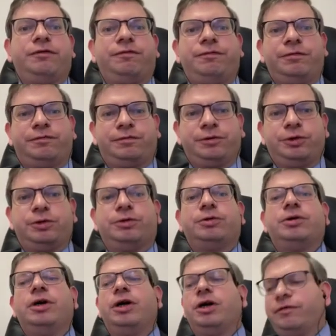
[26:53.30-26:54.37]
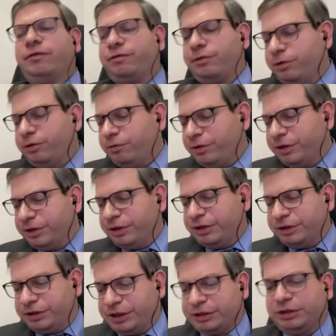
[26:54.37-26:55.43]
through the
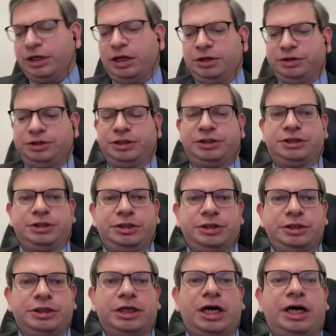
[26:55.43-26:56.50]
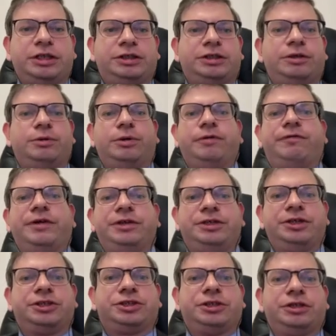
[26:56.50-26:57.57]
technologies, not with
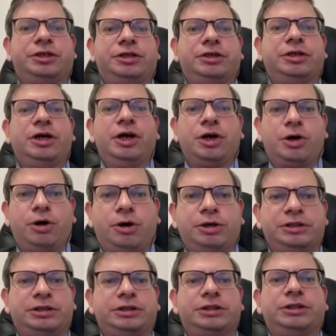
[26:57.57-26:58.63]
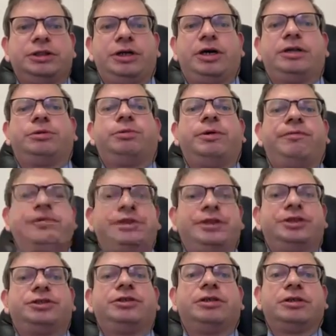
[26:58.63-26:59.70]
additional cost, not with
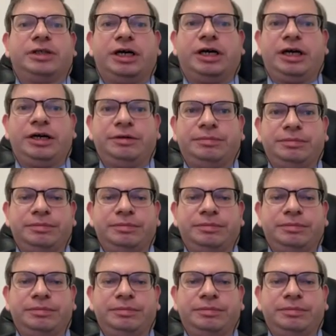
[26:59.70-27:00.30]
additional time.